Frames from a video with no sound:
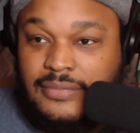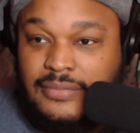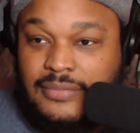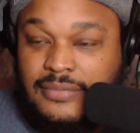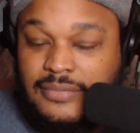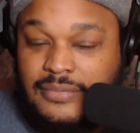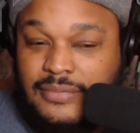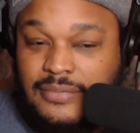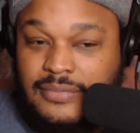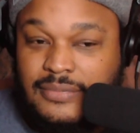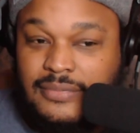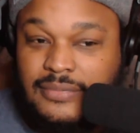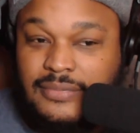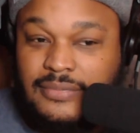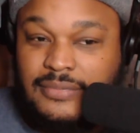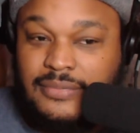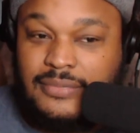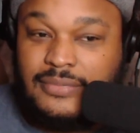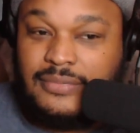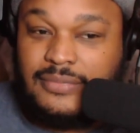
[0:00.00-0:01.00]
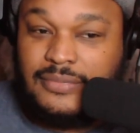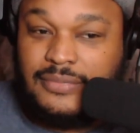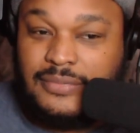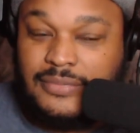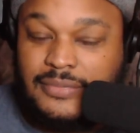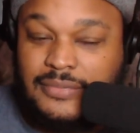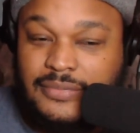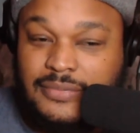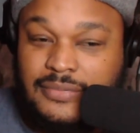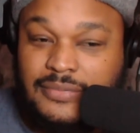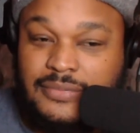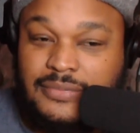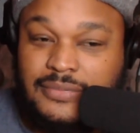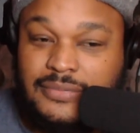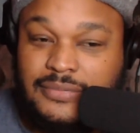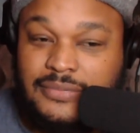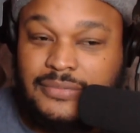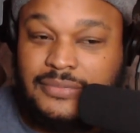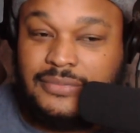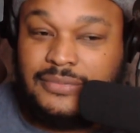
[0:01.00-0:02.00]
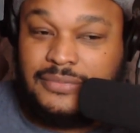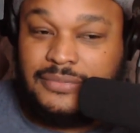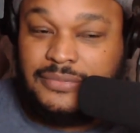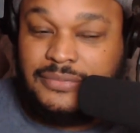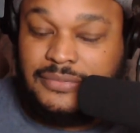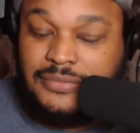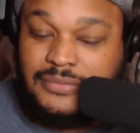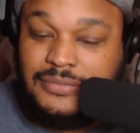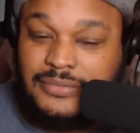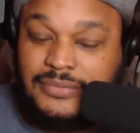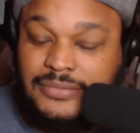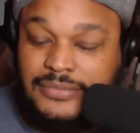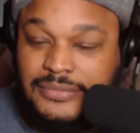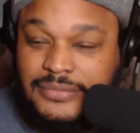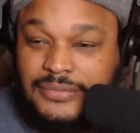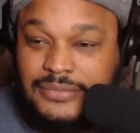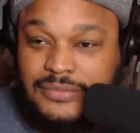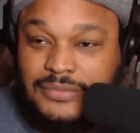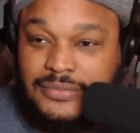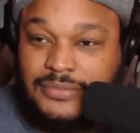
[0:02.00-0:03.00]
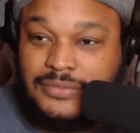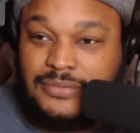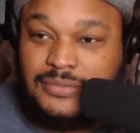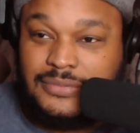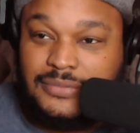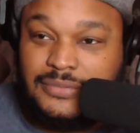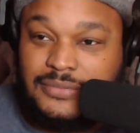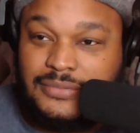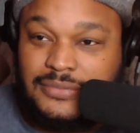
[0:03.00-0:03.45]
No words are spoken by the person on screen.